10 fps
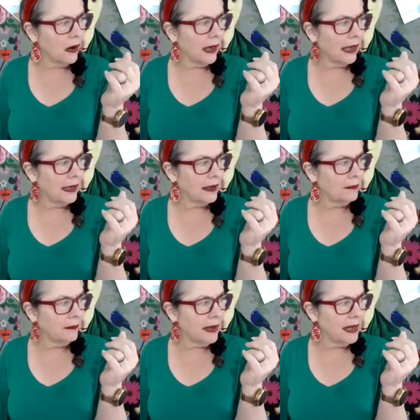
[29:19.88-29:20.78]
I
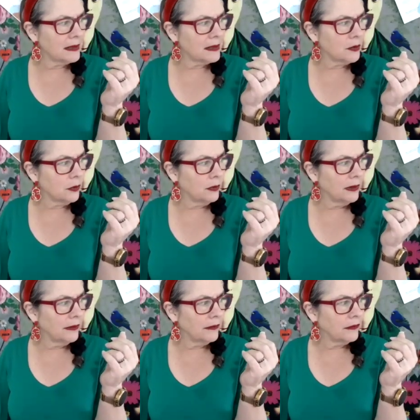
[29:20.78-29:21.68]
met
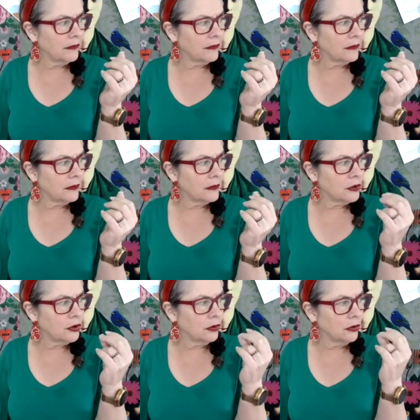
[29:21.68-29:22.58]
with
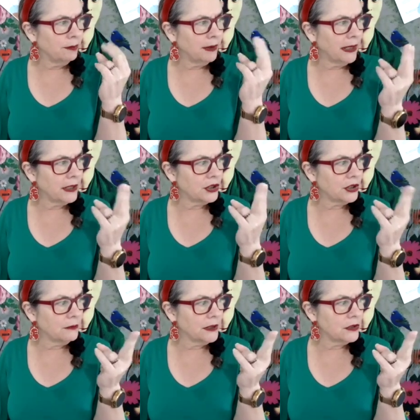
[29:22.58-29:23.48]
two
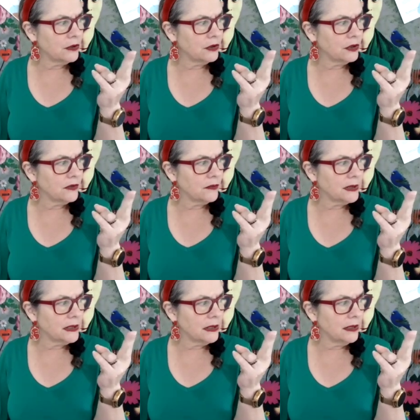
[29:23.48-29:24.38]
PhD researchers from
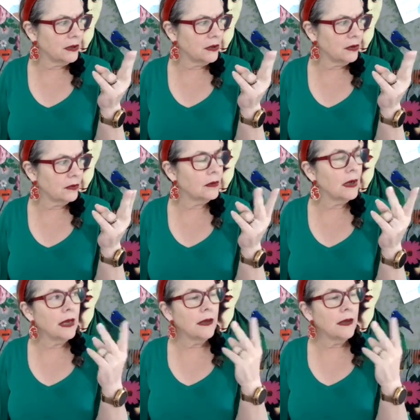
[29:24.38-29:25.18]
CDU.